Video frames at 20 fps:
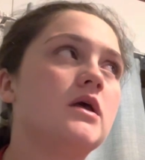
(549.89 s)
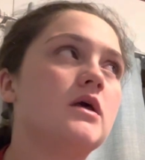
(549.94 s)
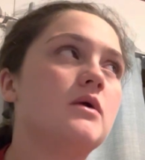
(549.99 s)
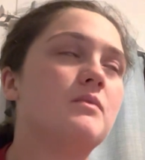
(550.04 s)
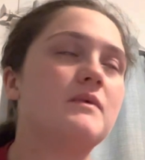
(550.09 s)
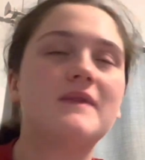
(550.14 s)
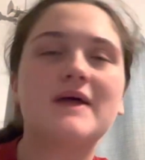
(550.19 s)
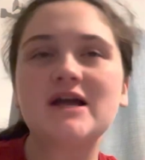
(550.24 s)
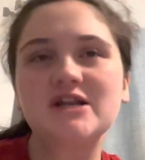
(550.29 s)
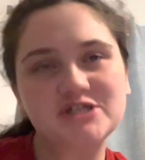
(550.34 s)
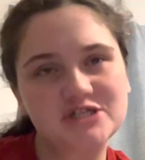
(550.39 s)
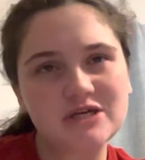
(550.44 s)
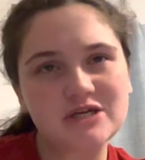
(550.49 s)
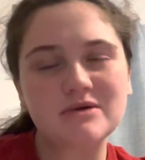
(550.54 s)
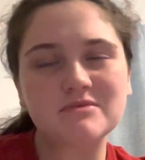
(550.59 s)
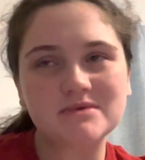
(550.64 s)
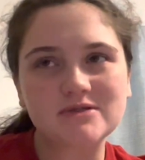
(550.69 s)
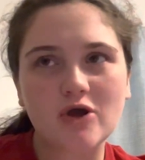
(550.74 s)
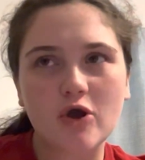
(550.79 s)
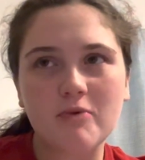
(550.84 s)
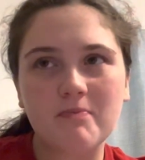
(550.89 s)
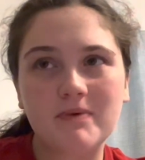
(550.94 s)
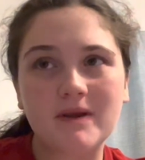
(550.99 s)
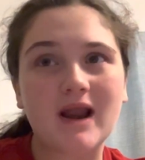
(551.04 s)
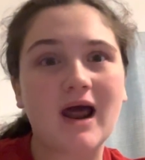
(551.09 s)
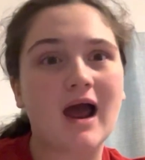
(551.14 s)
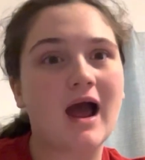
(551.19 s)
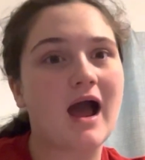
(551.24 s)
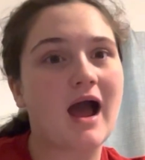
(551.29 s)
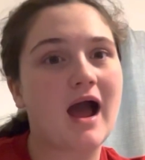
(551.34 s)
when that gym is open,
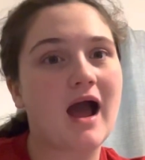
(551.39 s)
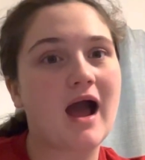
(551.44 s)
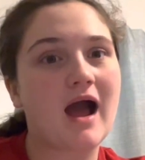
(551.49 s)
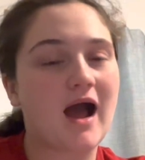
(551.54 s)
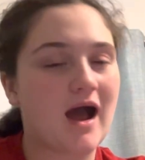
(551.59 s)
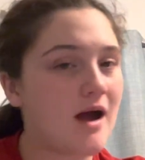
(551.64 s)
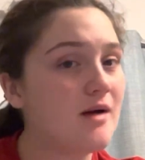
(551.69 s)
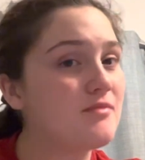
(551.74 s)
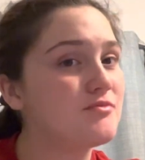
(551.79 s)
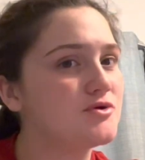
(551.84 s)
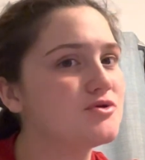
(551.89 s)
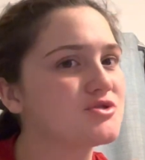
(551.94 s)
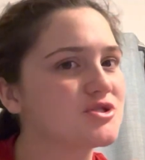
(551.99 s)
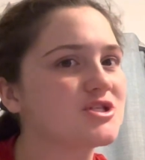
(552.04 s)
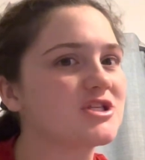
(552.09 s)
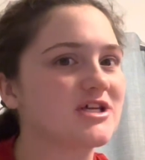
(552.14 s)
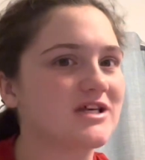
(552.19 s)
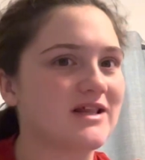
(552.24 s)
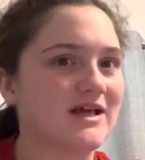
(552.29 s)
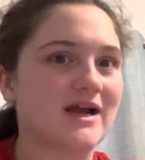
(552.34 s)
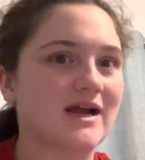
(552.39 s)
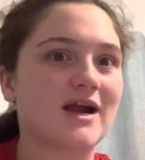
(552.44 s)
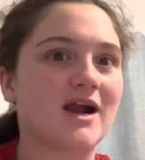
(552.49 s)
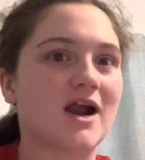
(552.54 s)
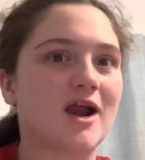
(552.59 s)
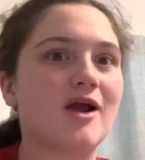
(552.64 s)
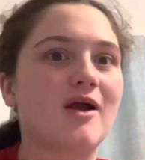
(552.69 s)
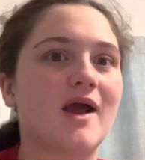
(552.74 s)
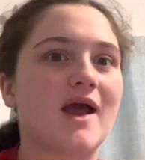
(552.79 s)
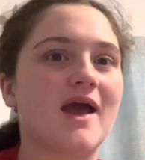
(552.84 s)
I'm usually
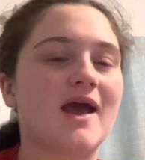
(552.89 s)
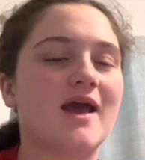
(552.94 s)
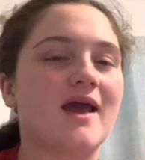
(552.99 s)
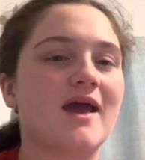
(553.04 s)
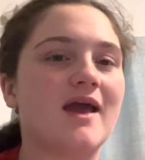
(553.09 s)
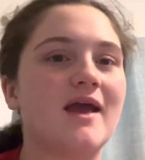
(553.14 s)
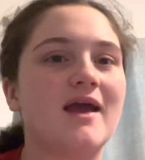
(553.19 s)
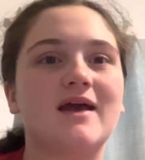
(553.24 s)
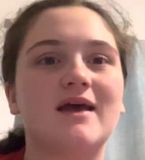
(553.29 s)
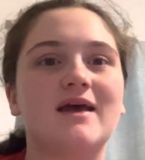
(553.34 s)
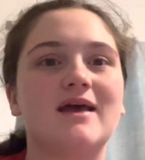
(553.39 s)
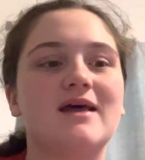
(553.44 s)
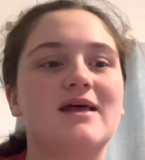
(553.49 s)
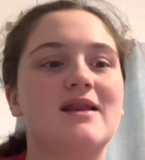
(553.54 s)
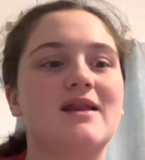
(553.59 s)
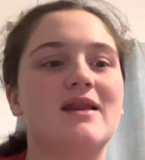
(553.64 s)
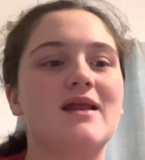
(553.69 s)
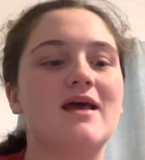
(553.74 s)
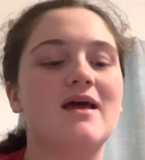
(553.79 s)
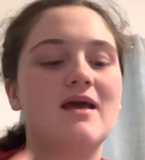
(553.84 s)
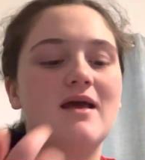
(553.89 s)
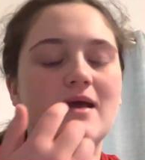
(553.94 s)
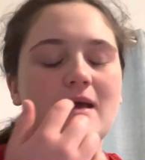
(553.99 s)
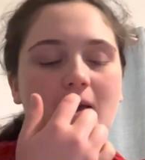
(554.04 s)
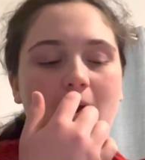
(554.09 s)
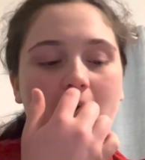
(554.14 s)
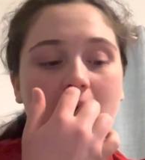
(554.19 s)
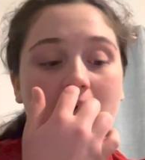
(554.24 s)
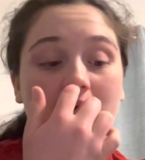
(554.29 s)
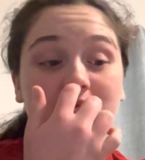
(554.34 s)
there, okay? And
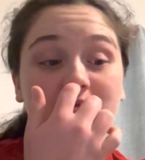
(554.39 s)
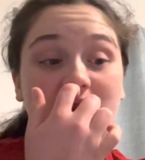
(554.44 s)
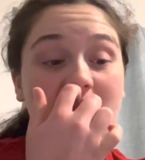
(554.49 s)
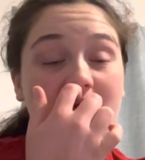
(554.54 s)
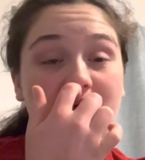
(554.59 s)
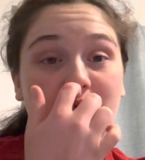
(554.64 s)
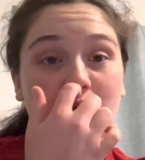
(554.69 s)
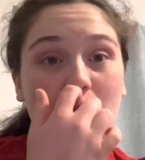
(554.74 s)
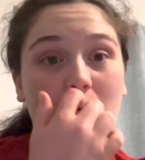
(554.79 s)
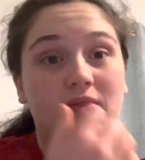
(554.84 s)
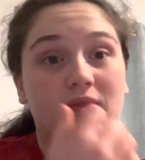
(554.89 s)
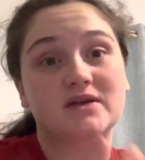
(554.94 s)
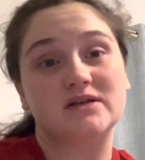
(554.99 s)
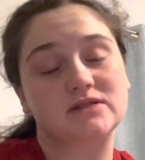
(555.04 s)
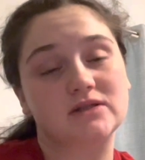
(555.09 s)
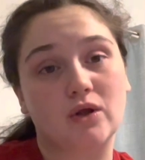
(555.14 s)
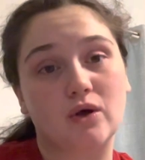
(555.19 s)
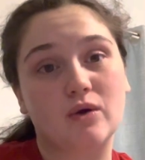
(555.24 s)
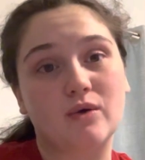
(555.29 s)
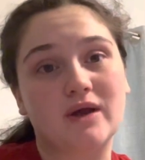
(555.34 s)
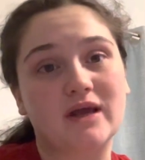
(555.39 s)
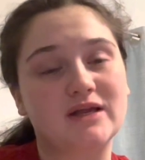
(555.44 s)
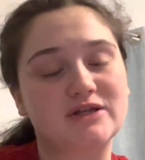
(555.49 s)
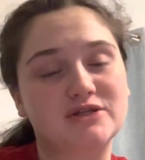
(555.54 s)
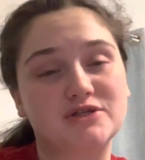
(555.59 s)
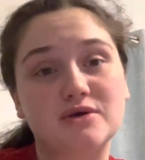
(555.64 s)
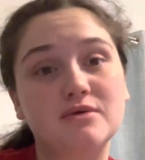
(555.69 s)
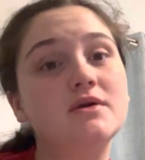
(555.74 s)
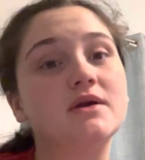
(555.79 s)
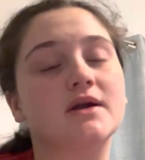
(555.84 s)
I've never went this long. In
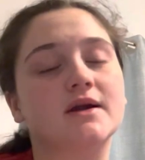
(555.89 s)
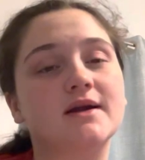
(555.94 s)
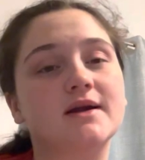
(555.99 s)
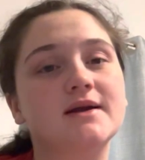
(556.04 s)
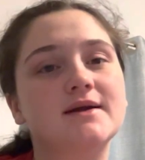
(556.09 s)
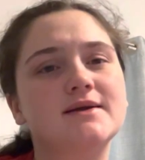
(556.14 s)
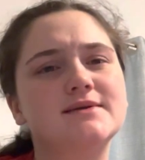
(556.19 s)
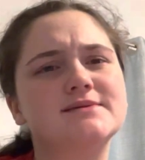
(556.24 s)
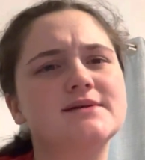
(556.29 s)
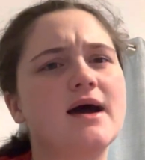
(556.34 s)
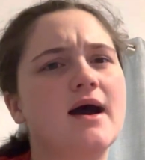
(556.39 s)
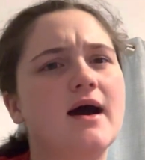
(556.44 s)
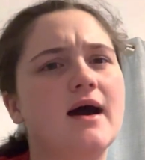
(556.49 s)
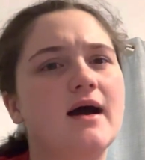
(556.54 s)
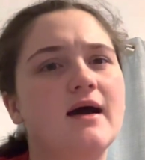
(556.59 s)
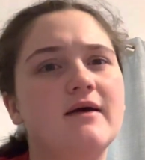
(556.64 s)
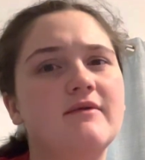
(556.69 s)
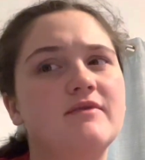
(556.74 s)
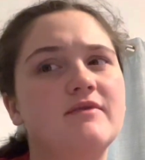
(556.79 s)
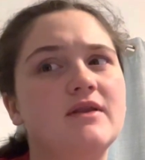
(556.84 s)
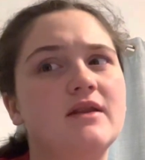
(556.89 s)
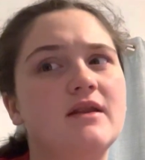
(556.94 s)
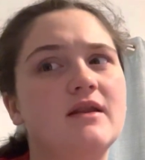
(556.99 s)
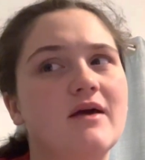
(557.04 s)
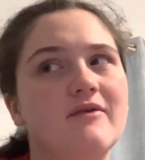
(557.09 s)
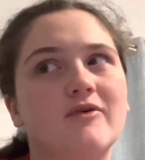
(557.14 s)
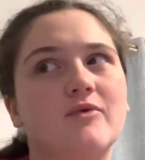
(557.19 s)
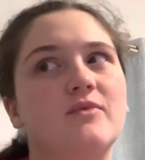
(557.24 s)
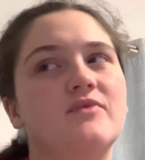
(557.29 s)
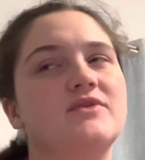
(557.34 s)
two years, I've
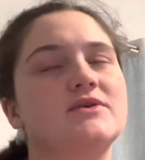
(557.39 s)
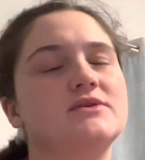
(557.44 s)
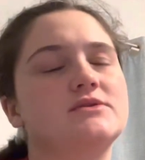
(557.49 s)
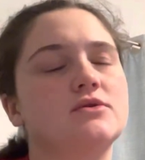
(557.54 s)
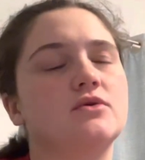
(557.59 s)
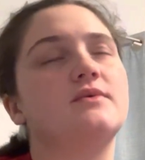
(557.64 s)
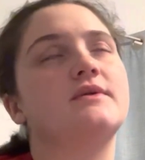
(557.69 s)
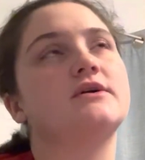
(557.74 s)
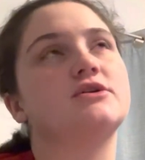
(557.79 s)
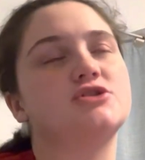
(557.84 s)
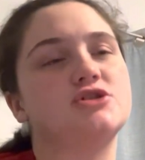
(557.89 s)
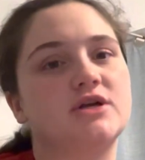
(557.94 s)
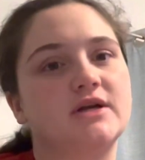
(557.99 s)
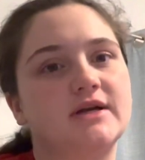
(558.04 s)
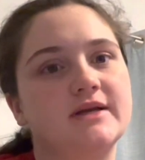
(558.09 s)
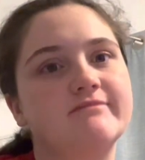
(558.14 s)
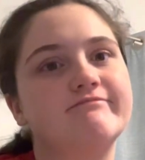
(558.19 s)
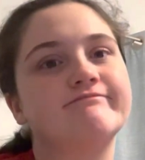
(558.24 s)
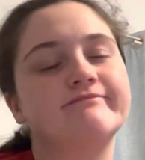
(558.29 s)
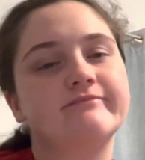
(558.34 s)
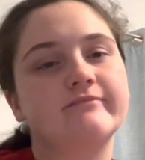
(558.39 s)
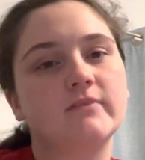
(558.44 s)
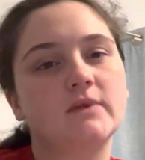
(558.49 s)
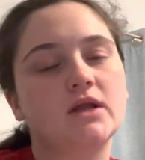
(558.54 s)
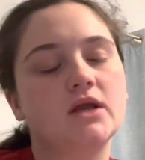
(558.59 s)
never went this long without training.